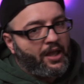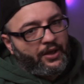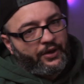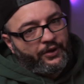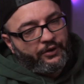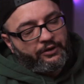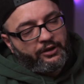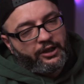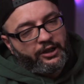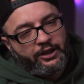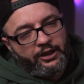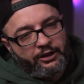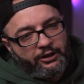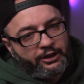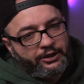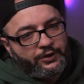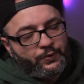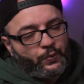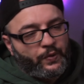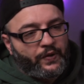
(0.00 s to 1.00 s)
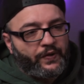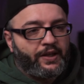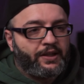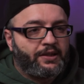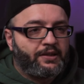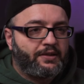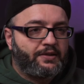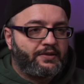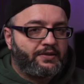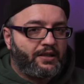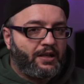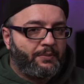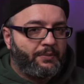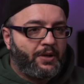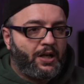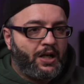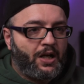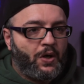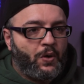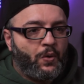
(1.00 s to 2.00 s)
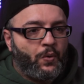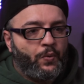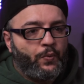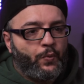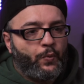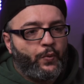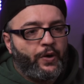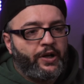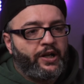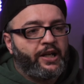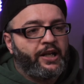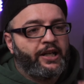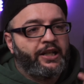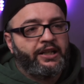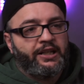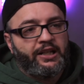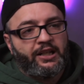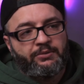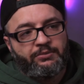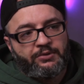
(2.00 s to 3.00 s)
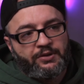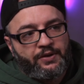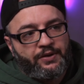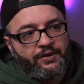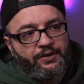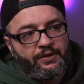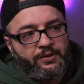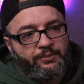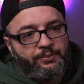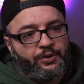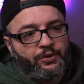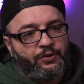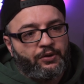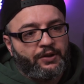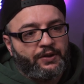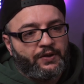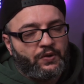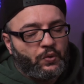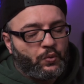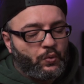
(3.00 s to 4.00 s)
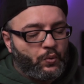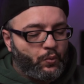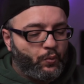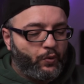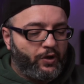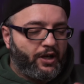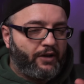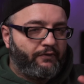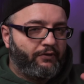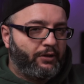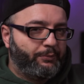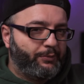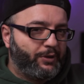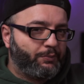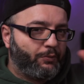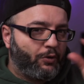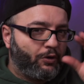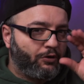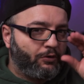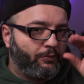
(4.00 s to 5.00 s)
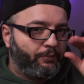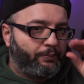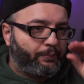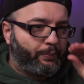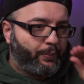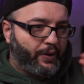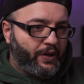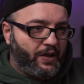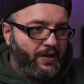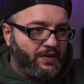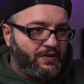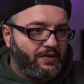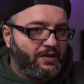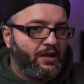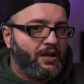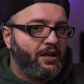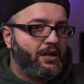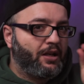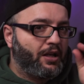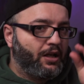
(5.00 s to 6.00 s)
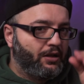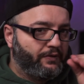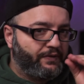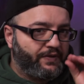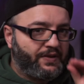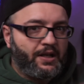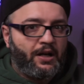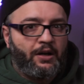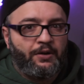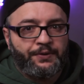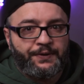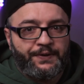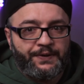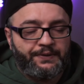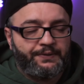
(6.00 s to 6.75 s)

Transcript: You can hear right away that somehow when I enable the Pro L2, we have a little bit more compressed kind of sound.